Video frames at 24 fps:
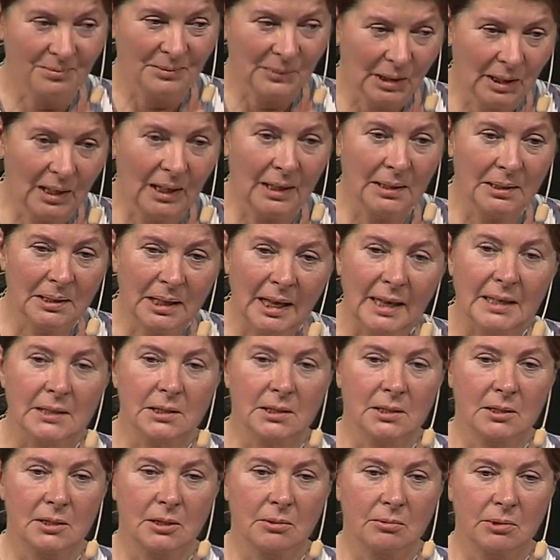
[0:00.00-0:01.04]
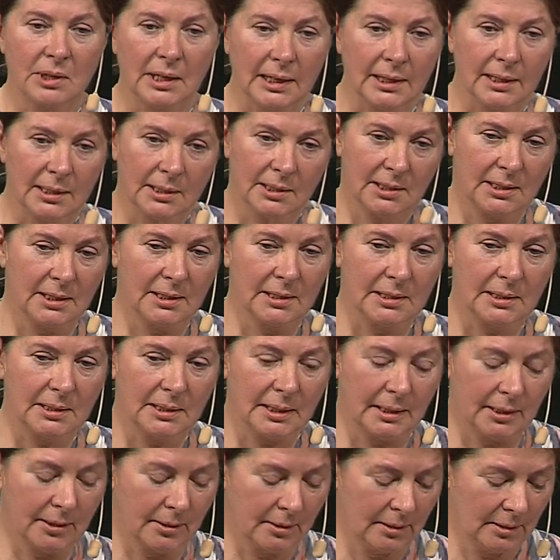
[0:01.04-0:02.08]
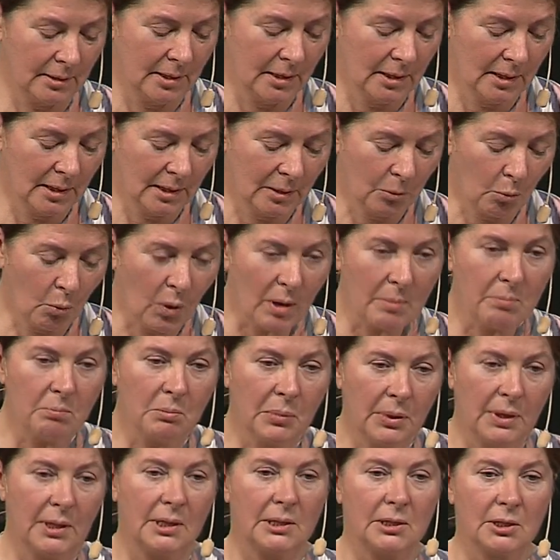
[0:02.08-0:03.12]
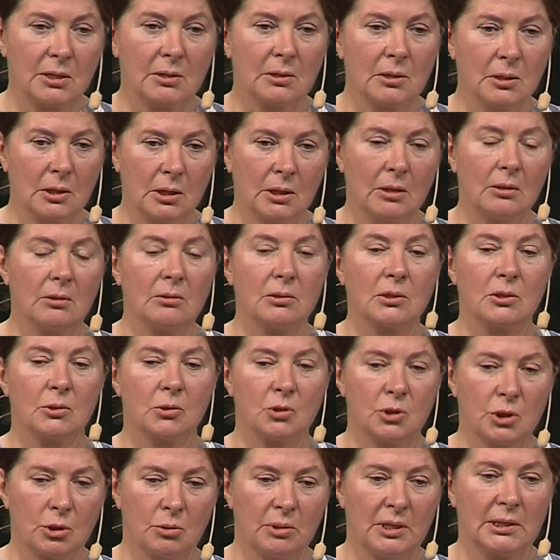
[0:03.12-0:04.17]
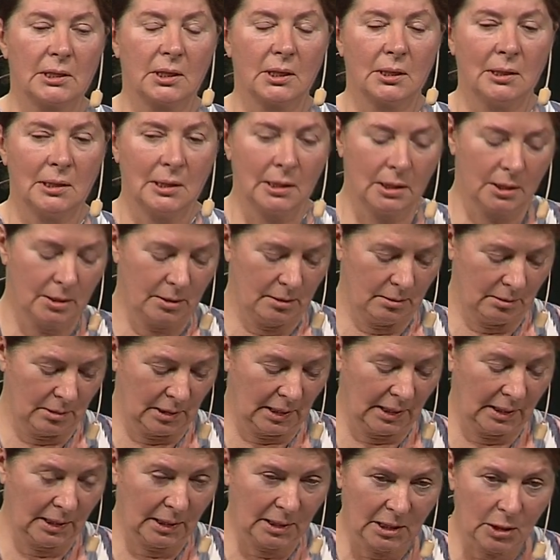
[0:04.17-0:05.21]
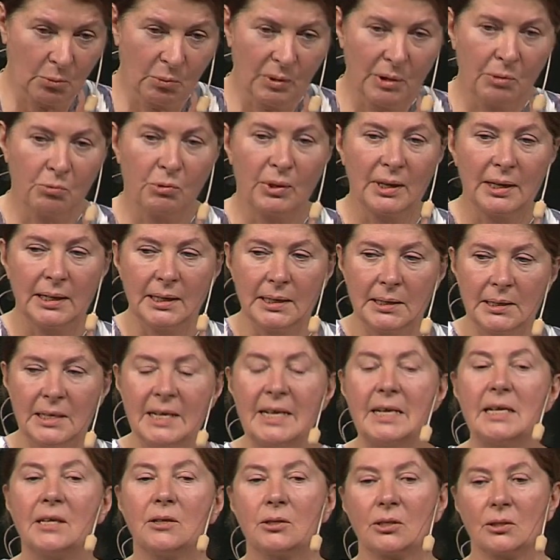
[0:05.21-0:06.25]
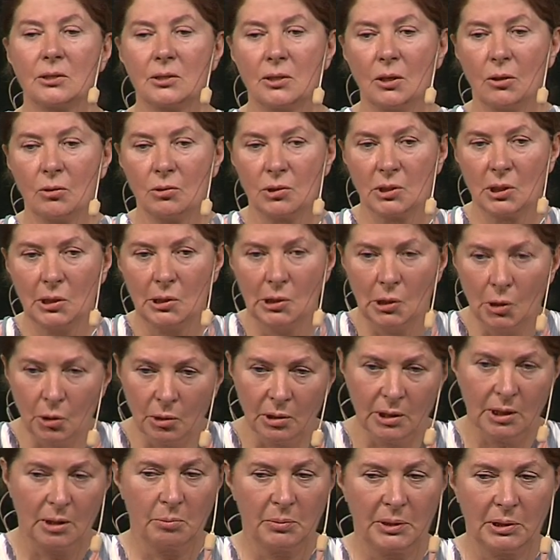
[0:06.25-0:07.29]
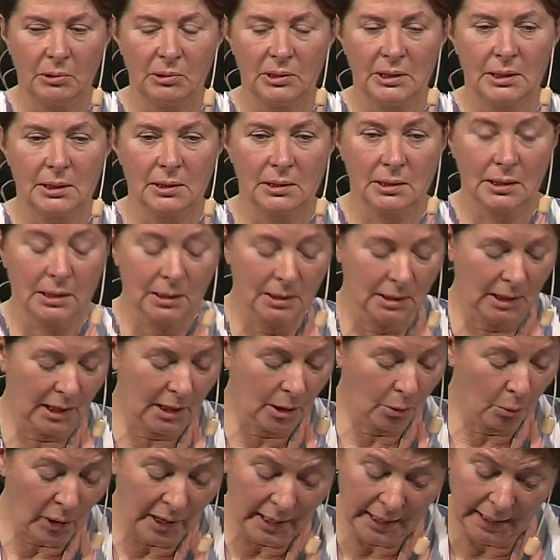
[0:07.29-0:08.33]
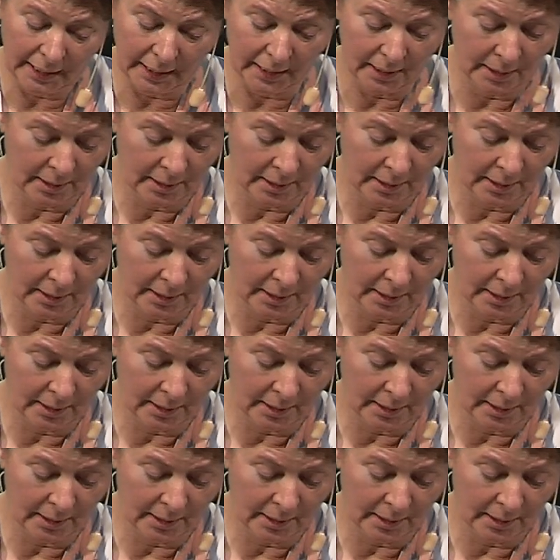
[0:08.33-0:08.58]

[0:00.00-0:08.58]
And that's the reality, isn't it? one person can't do it alone. And I think we really need to start to look at buildings in that way.